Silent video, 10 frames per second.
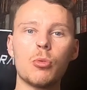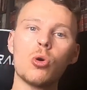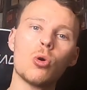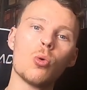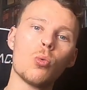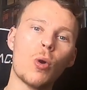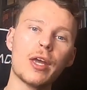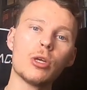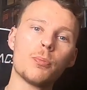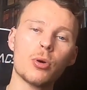more
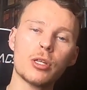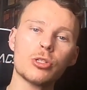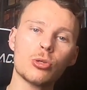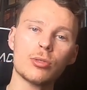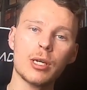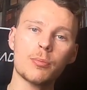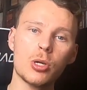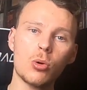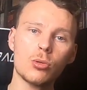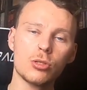weight you put into your
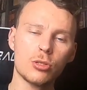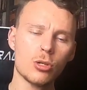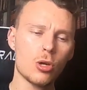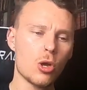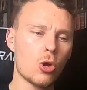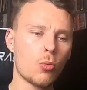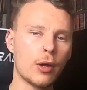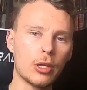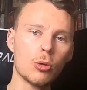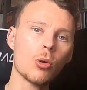tiptoes,
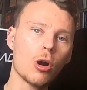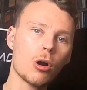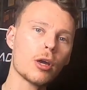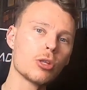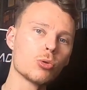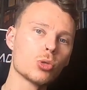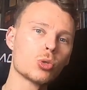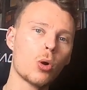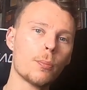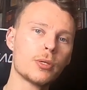when you are in your
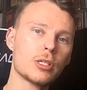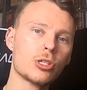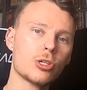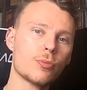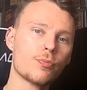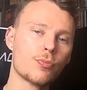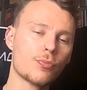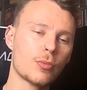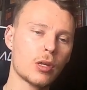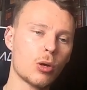squat position,
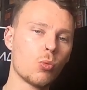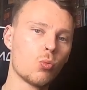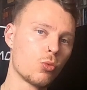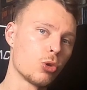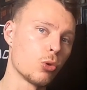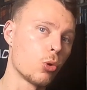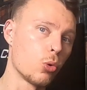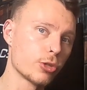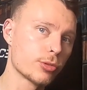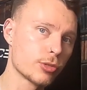you'll
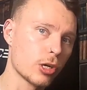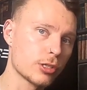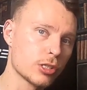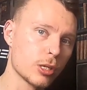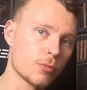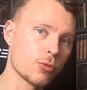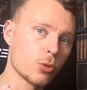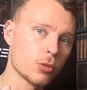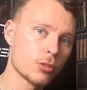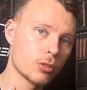also start to tip
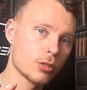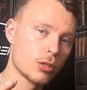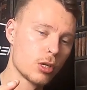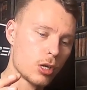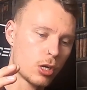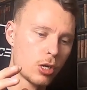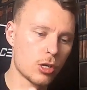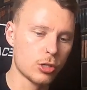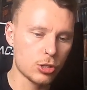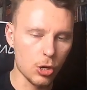forward.
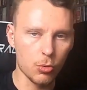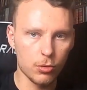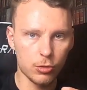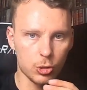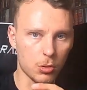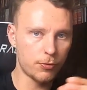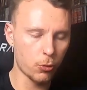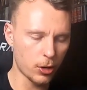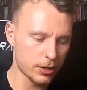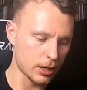So to
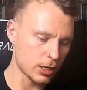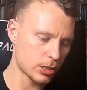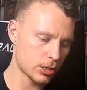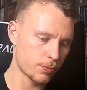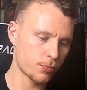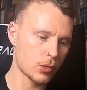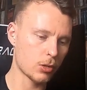avoid this,